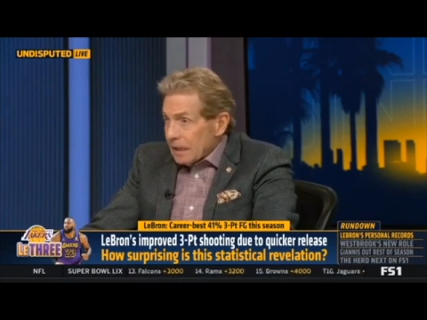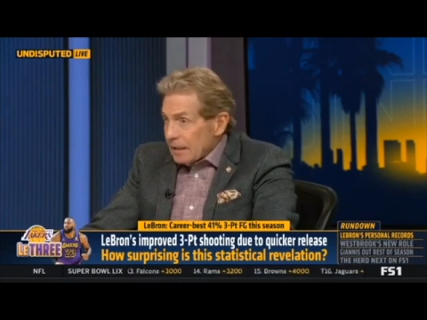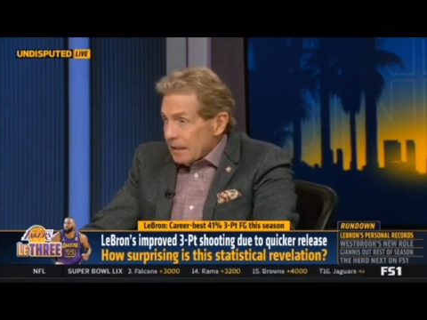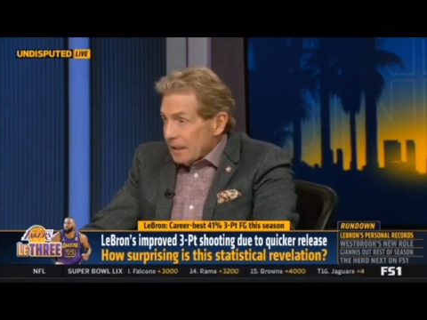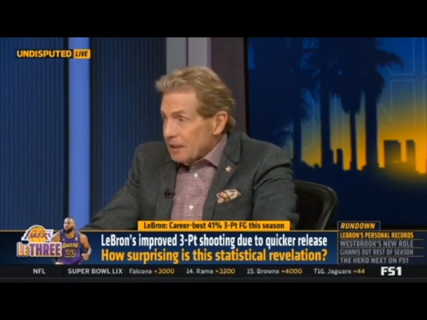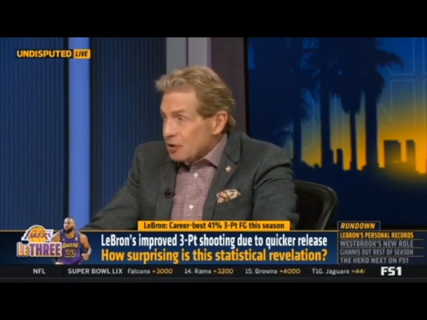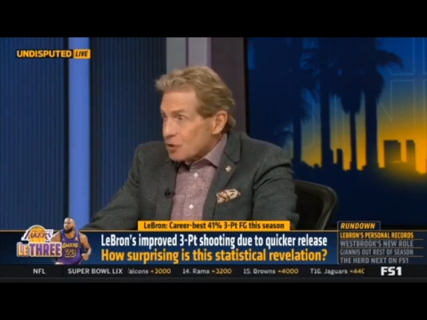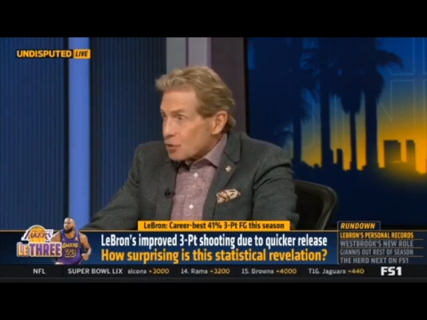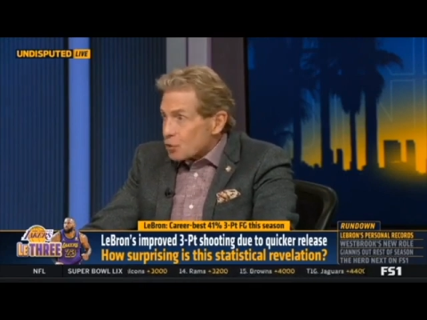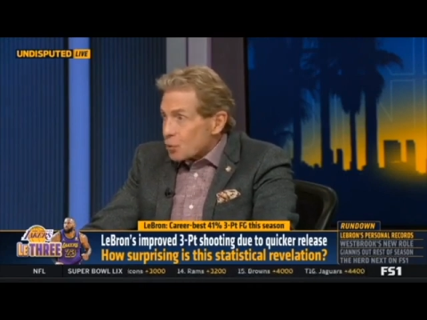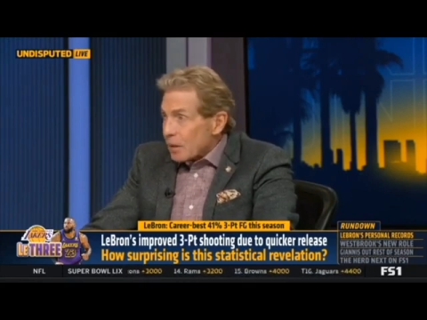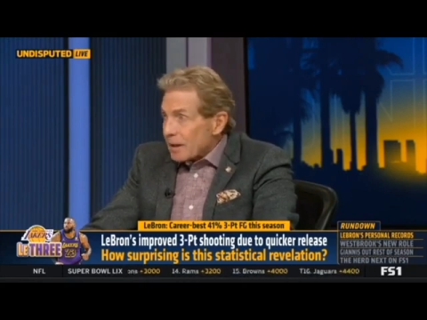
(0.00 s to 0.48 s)
and
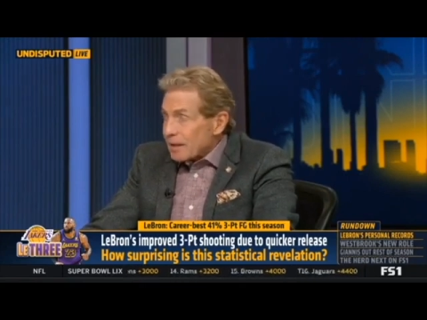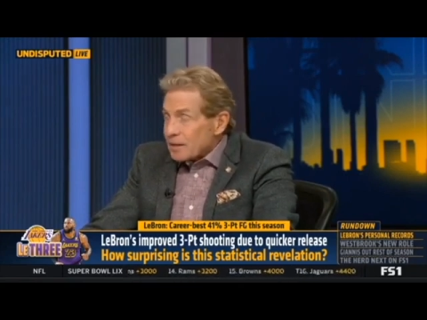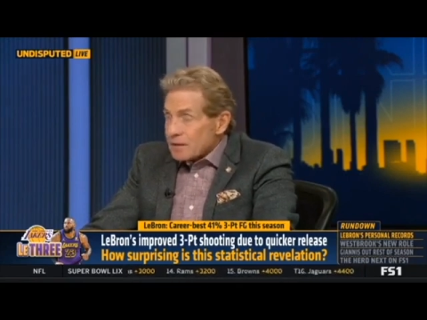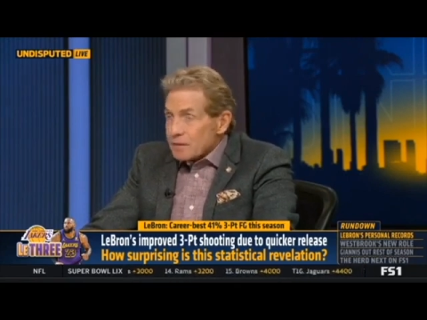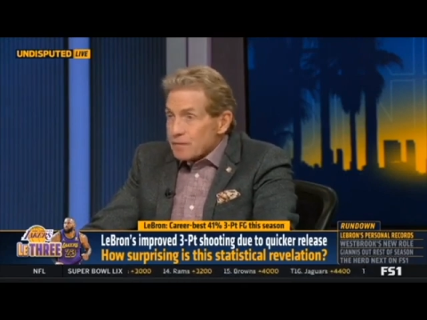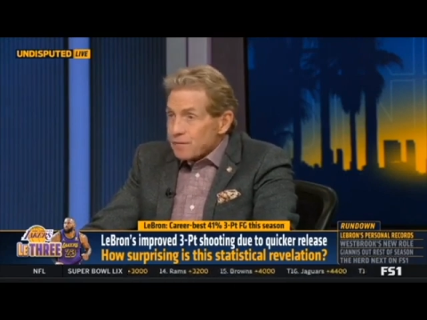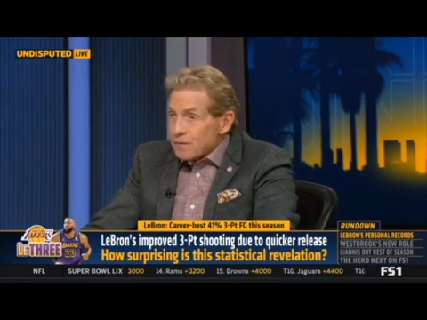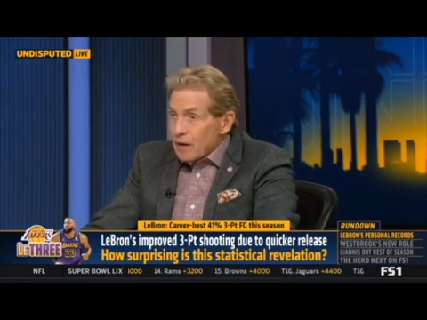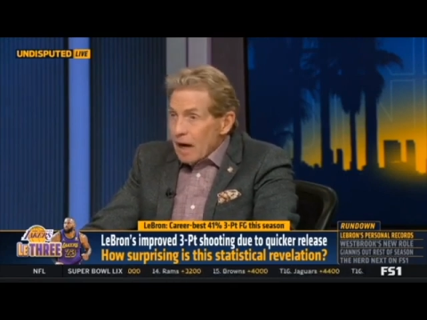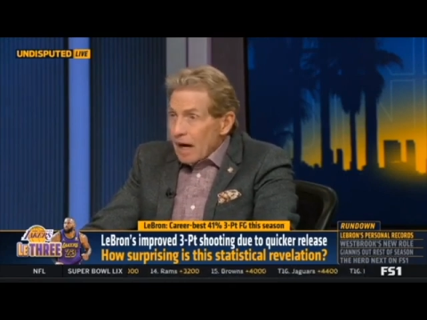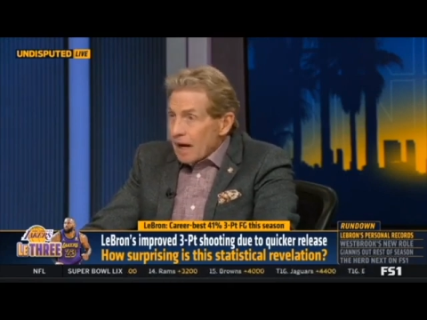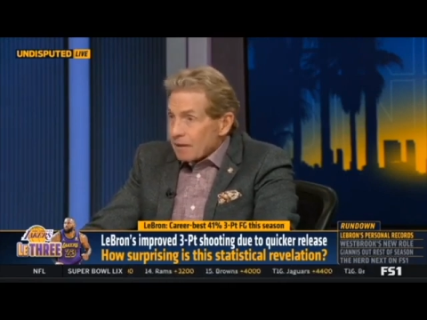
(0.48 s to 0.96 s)
he drains
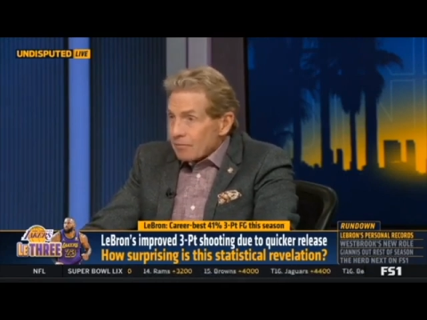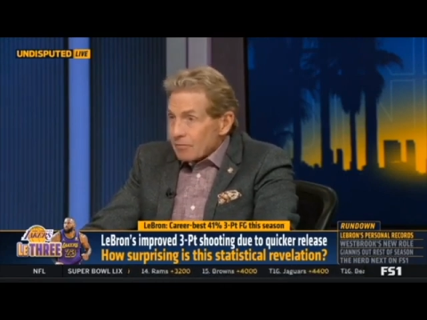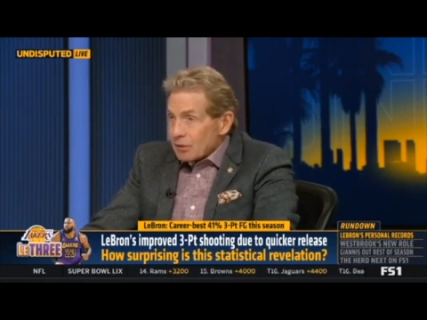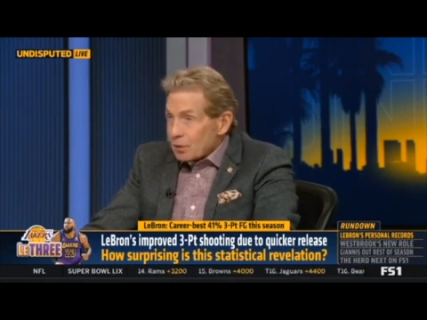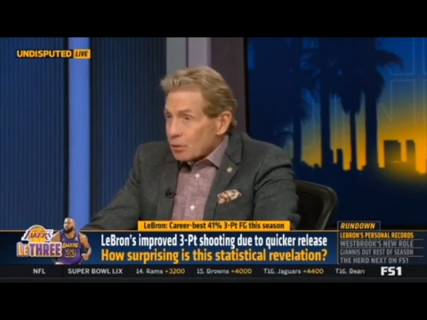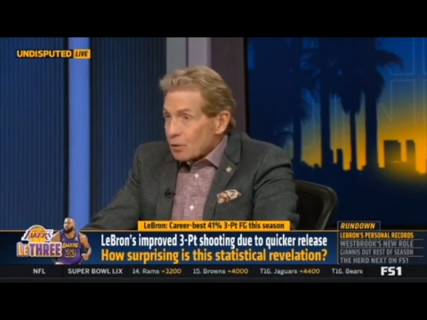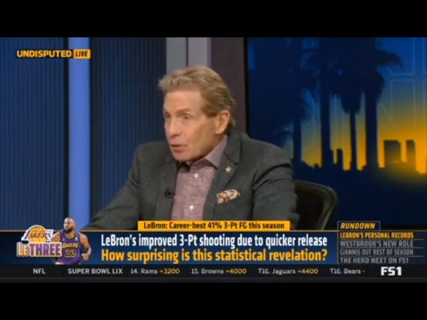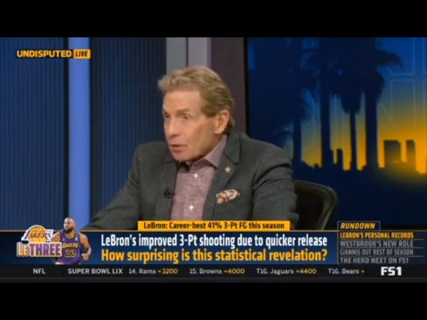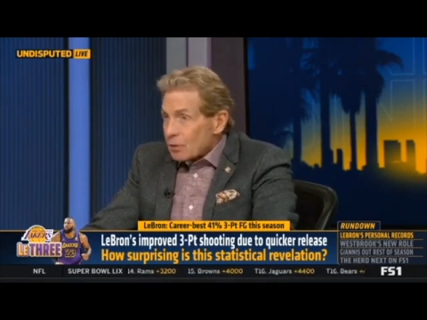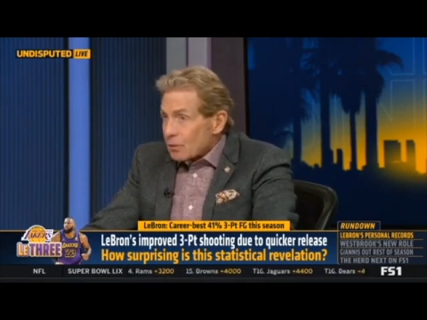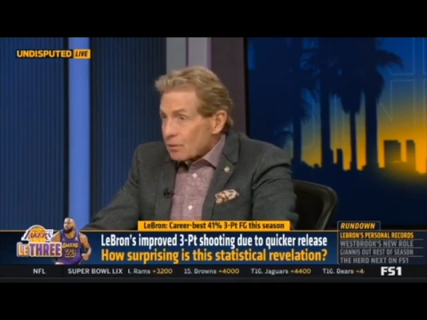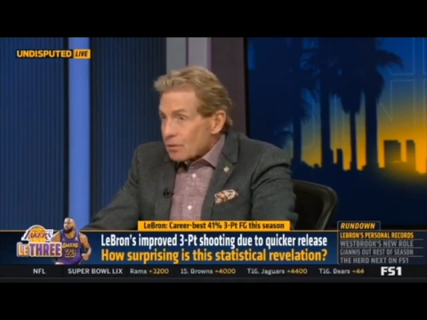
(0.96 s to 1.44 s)
5 in a
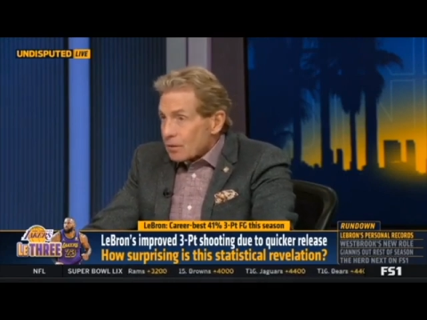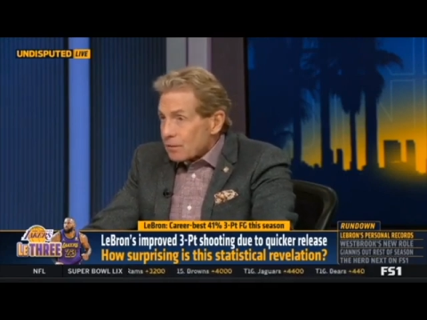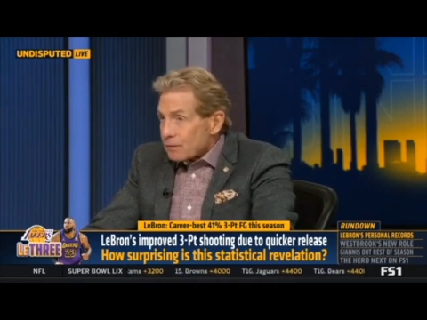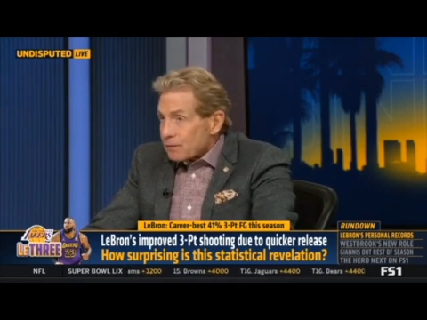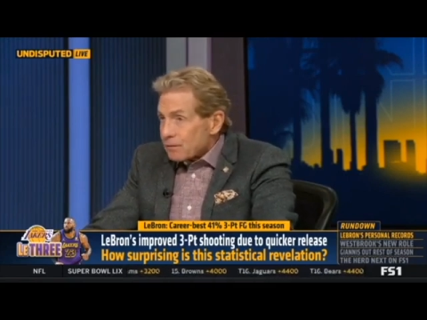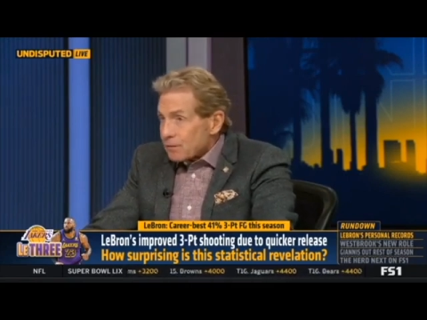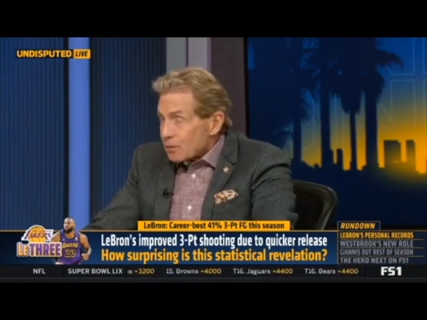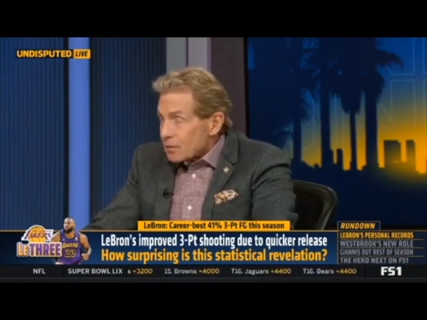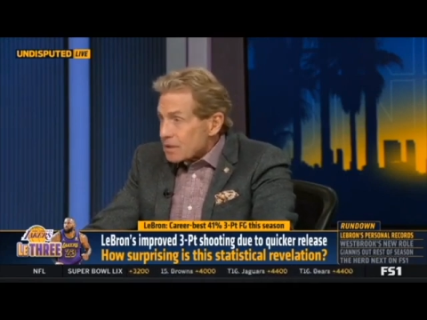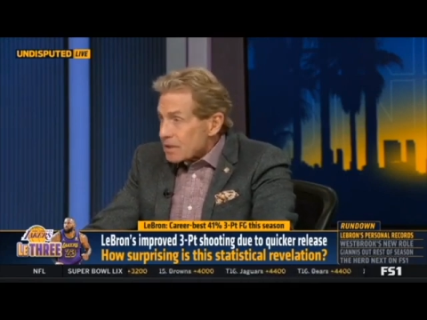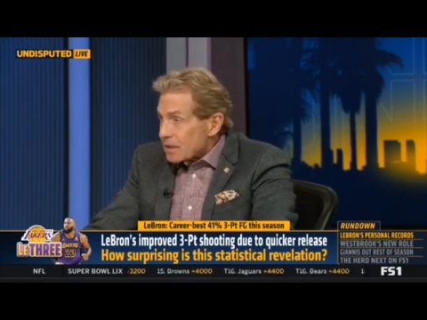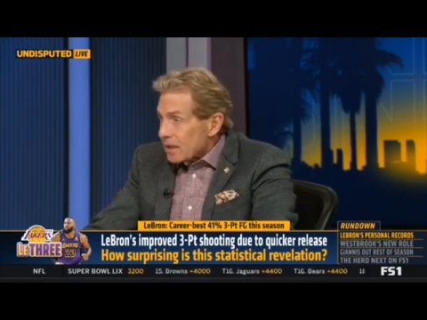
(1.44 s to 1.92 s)
row in the
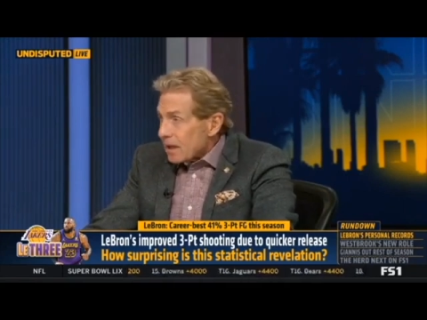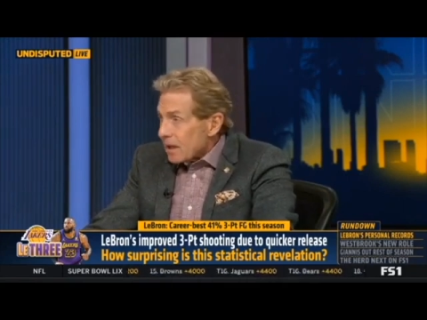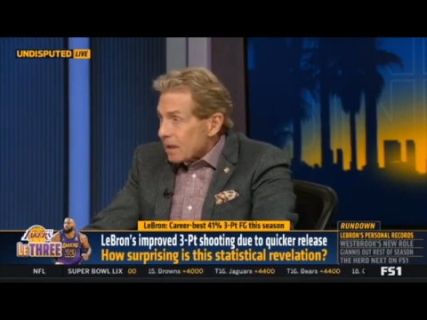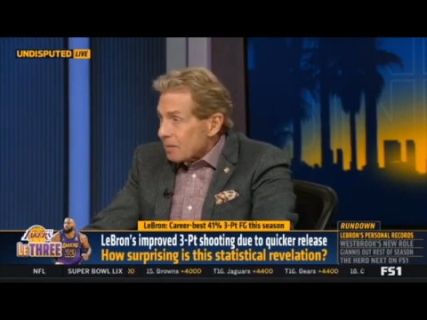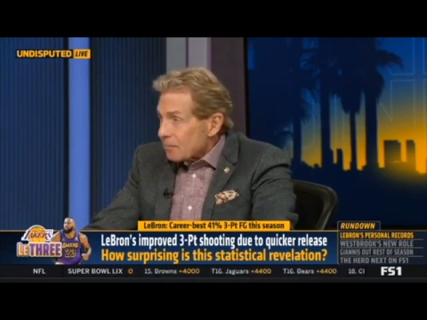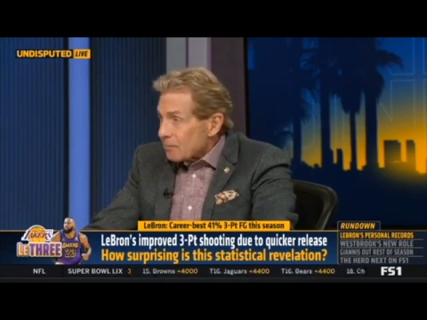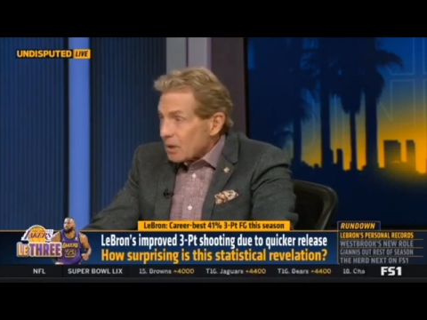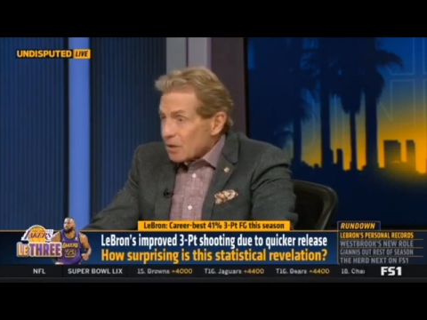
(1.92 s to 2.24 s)
first half